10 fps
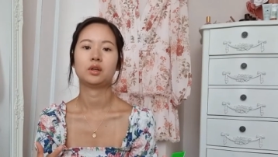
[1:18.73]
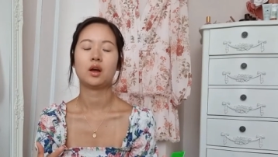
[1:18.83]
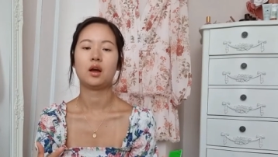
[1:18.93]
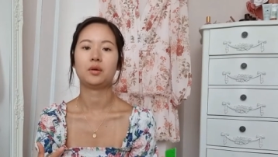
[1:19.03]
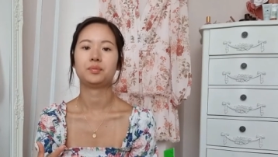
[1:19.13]

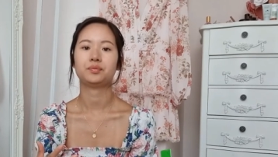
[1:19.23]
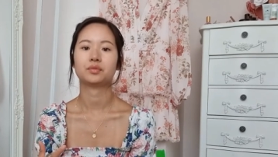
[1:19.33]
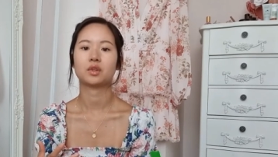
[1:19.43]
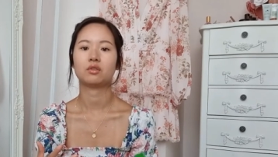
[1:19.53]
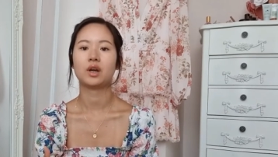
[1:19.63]
um,
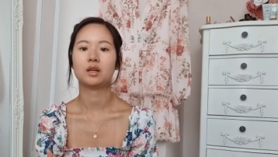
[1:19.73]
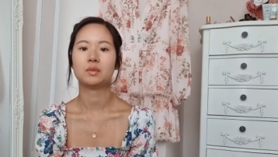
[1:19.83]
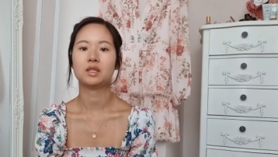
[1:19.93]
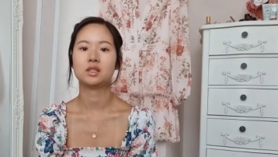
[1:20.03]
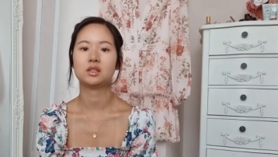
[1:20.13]

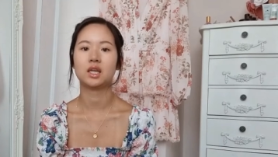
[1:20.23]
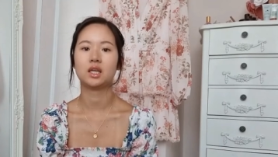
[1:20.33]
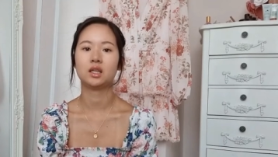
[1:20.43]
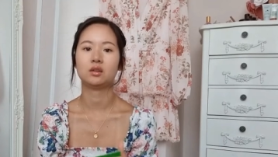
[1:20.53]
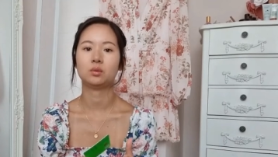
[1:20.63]
recommended
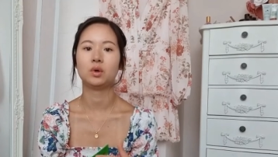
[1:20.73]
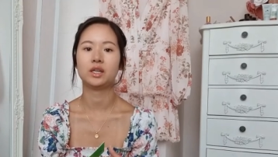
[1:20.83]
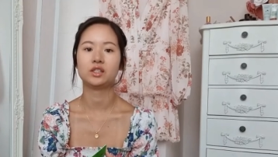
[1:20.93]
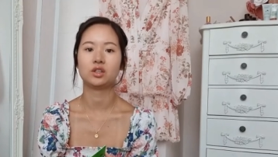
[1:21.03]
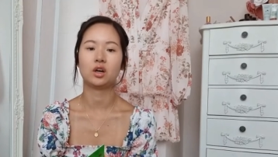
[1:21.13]
taking a
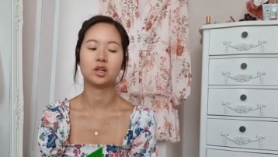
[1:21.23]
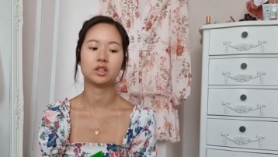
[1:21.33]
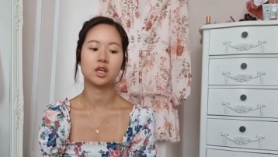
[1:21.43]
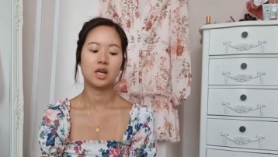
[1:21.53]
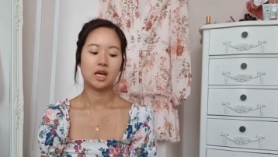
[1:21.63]
Wise card
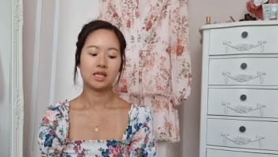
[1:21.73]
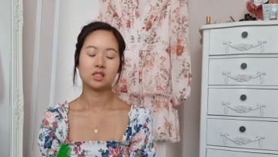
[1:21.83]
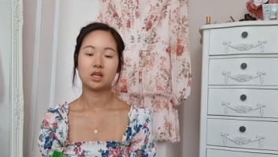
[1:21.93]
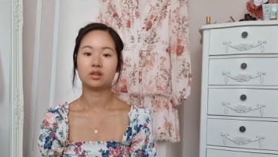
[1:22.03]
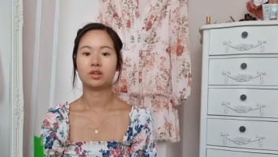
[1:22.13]

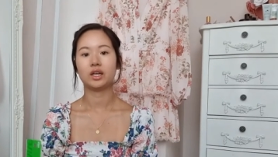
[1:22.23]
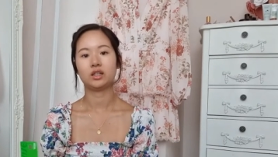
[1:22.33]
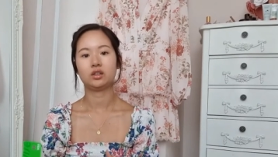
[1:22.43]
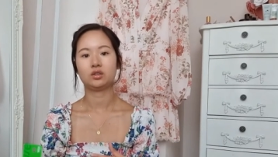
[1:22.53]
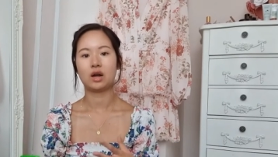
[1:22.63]
instead of like
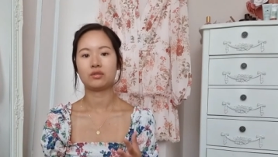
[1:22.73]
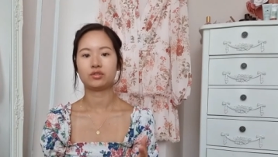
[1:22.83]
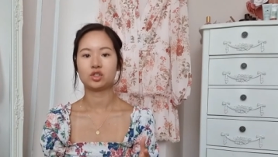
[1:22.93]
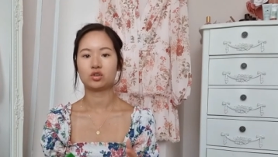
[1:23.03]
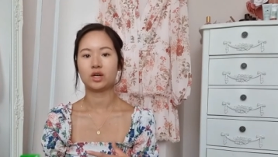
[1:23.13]
your
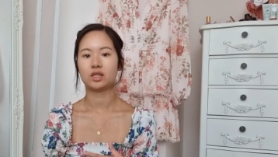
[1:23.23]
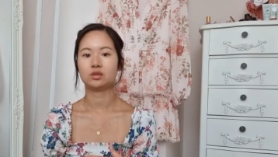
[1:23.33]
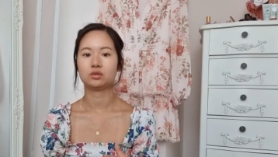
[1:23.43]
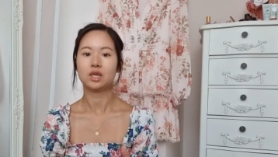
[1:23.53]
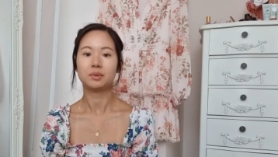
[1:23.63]
average credit
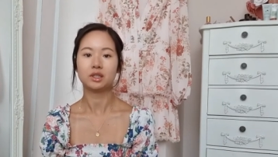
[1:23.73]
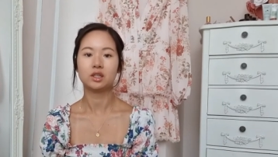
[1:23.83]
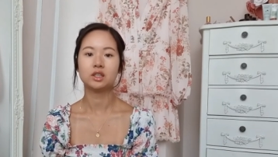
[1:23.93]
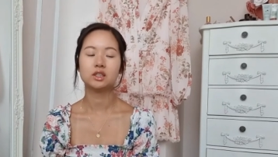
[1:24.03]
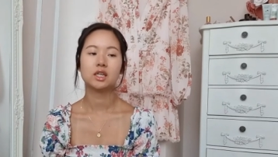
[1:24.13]
or debit
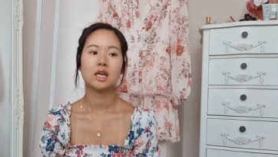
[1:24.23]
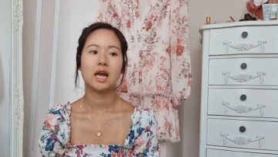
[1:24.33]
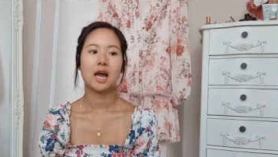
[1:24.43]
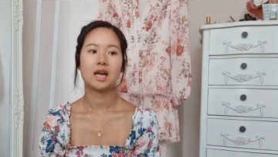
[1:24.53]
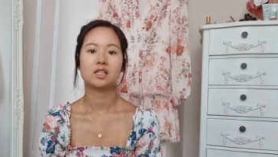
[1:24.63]
card.
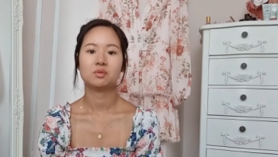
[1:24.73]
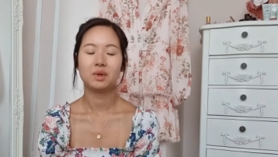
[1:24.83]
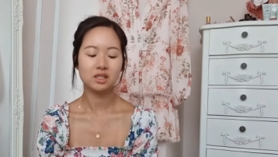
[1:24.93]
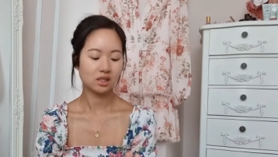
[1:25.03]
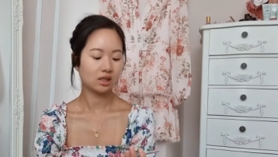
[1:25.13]
And
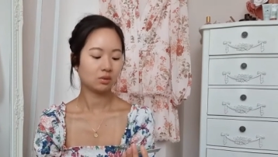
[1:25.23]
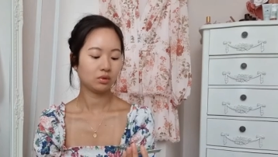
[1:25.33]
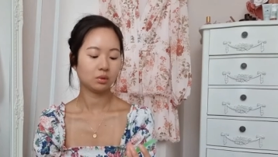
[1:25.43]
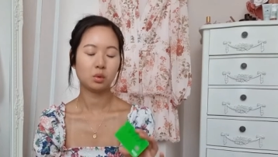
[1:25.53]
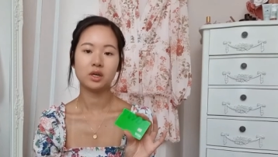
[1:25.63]
basically what
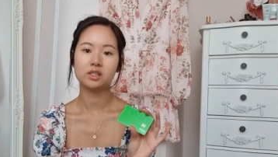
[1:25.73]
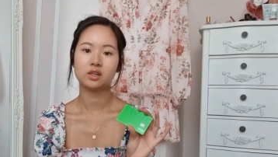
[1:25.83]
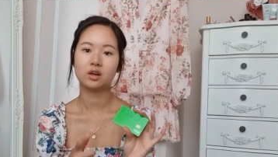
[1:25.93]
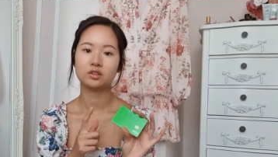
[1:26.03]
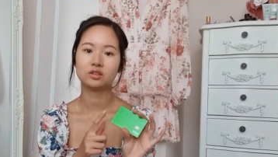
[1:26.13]
the Wise
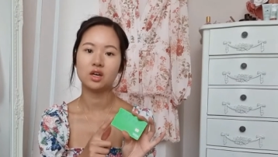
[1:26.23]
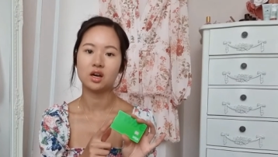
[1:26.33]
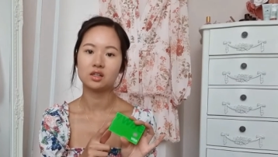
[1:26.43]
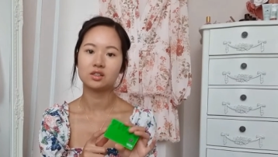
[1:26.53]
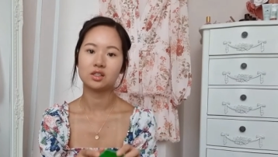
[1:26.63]
card
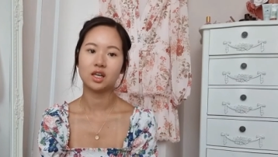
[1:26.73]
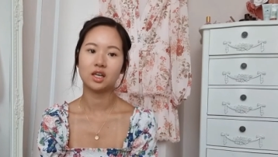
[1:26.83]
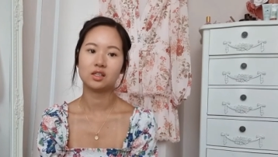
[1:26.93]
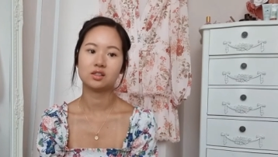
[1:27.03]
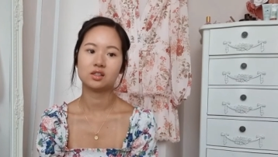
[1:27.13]
does
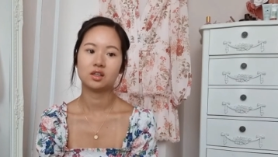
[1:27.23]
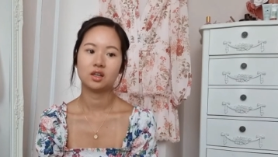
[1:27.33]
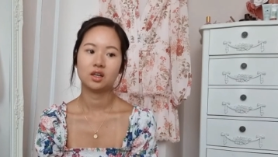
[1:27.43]
is